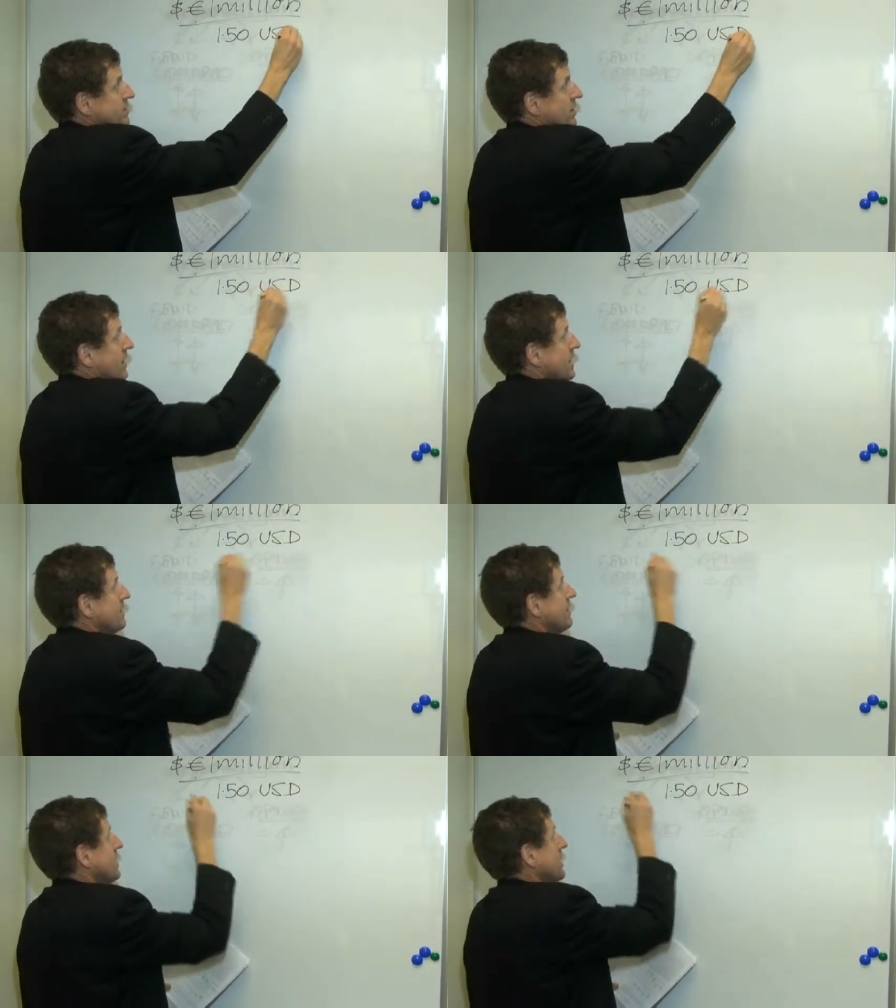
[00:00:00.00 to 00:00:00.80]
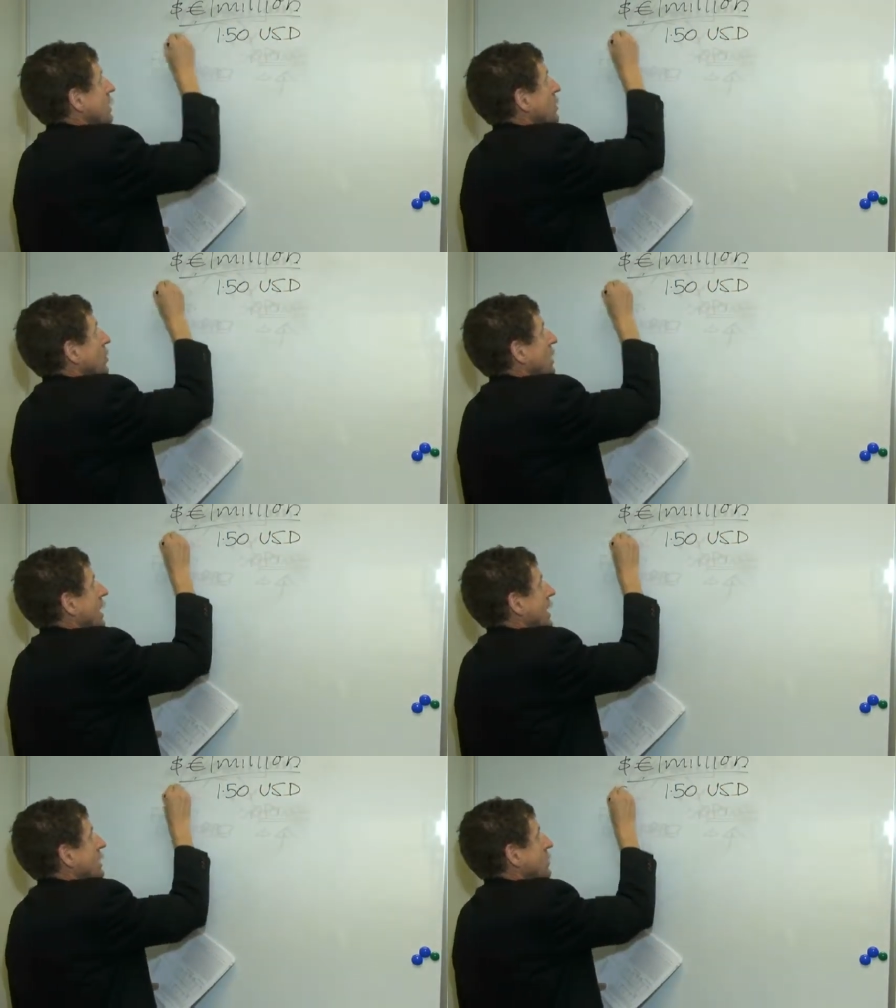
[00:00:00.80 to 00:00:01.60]
dollar,
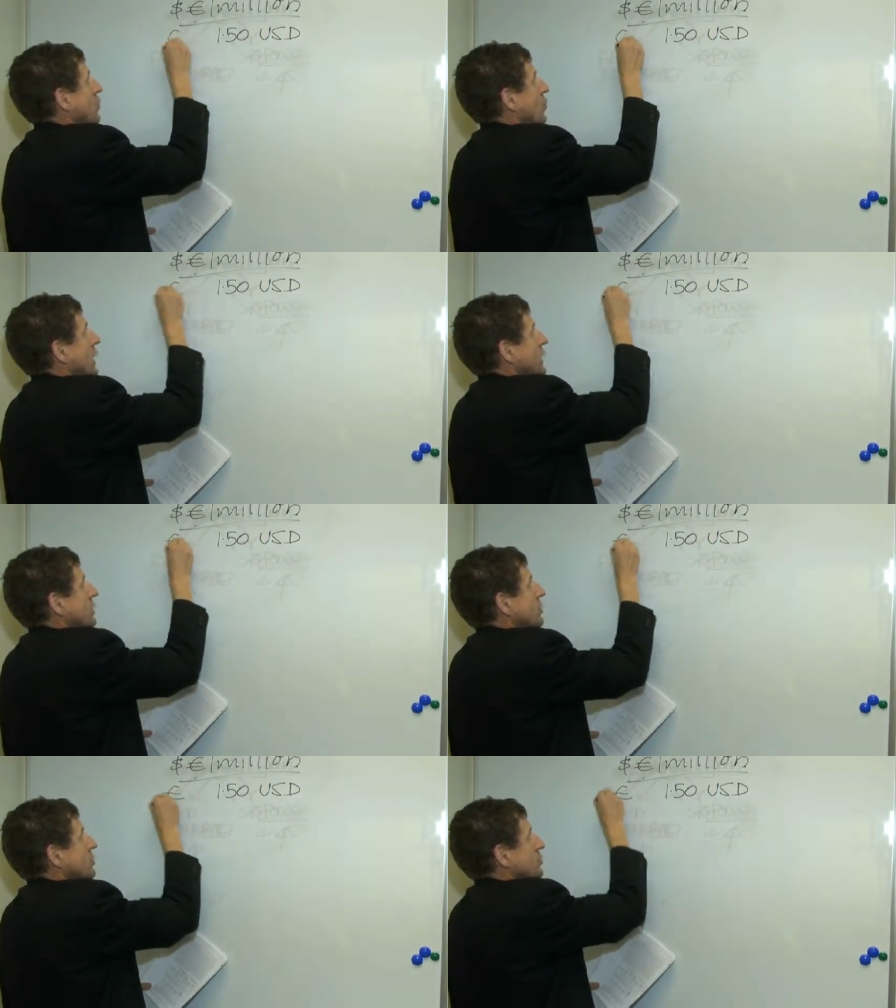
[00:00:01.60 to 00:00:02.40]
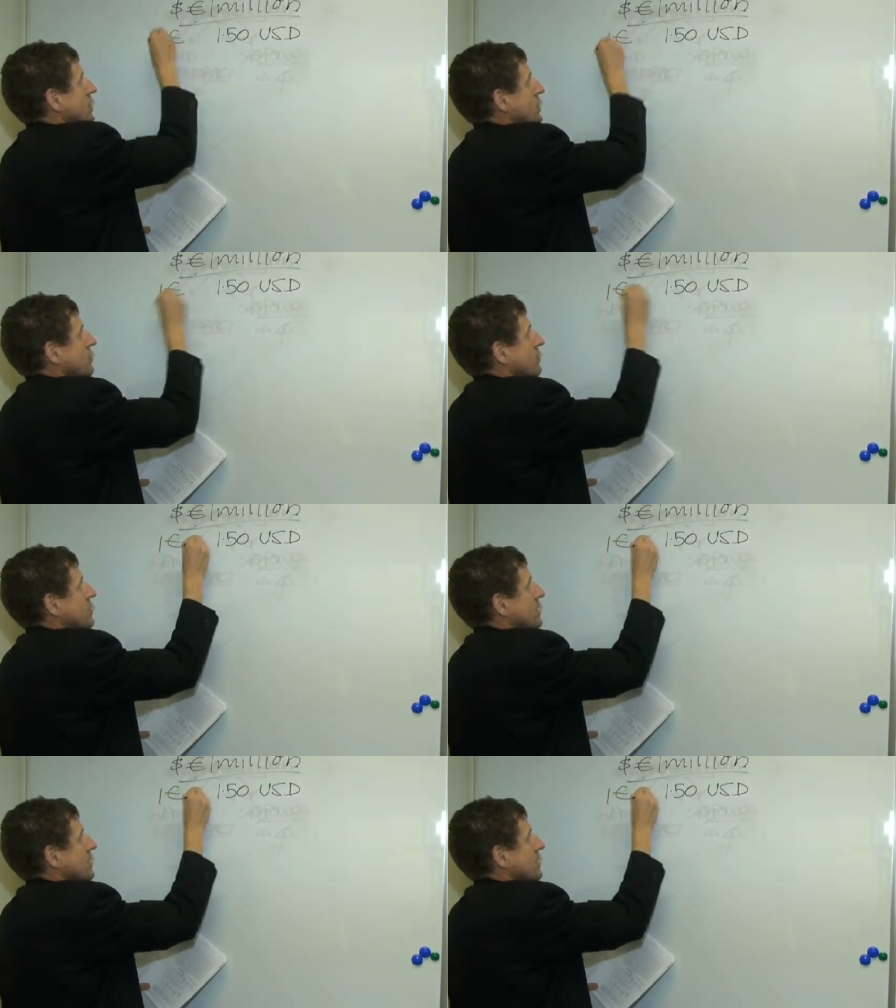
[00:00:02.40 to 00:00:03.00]
and 1 euro